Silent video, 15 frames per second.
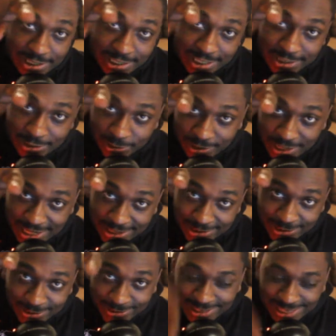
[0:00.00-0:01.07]
should react
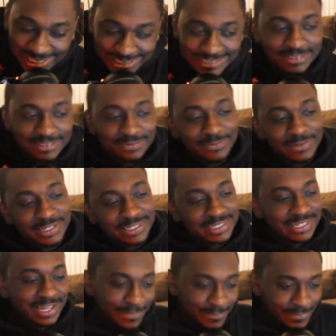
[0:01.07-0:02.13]
to next, bro.
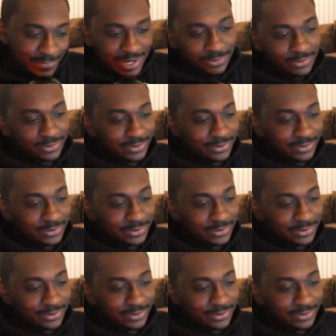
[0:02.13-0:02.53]
I'm out.